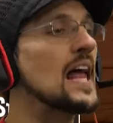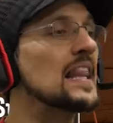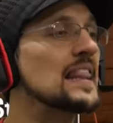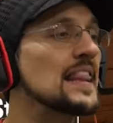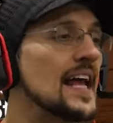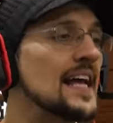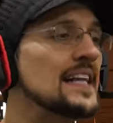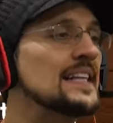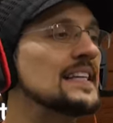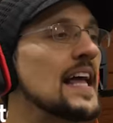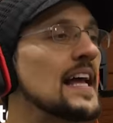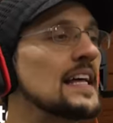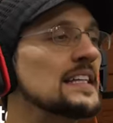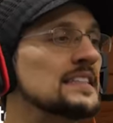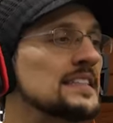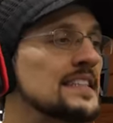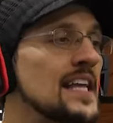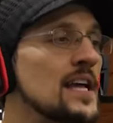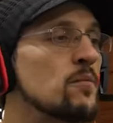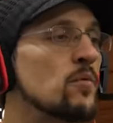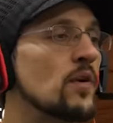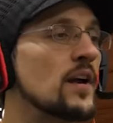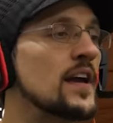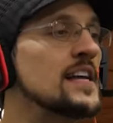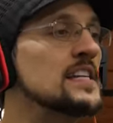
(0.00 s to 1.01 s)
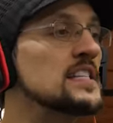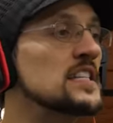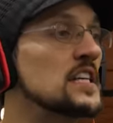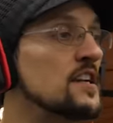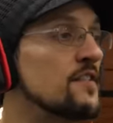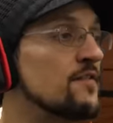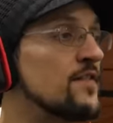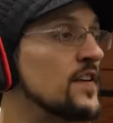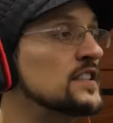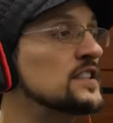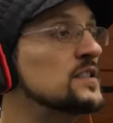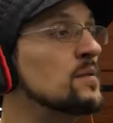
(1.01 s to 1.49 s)
I like that. It's teamwork. He's
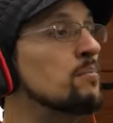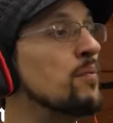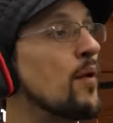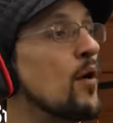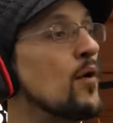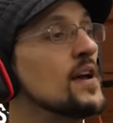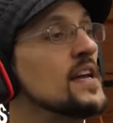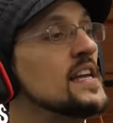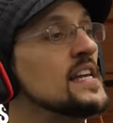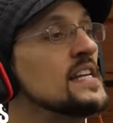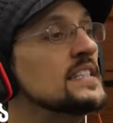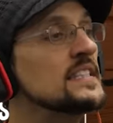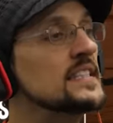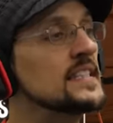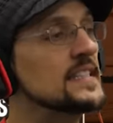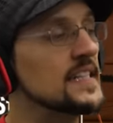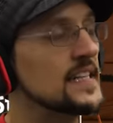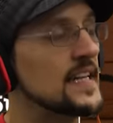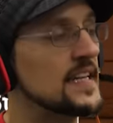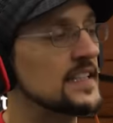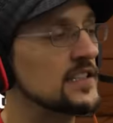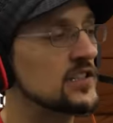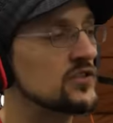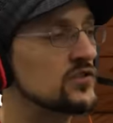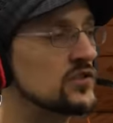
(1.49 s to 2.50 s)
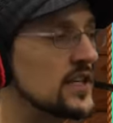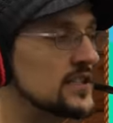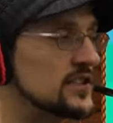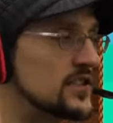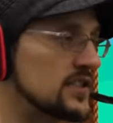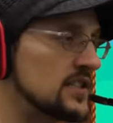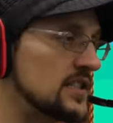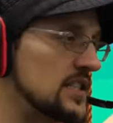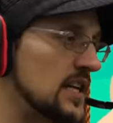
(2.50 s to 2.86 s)
gonna fix the boat. He's gonna get the treasure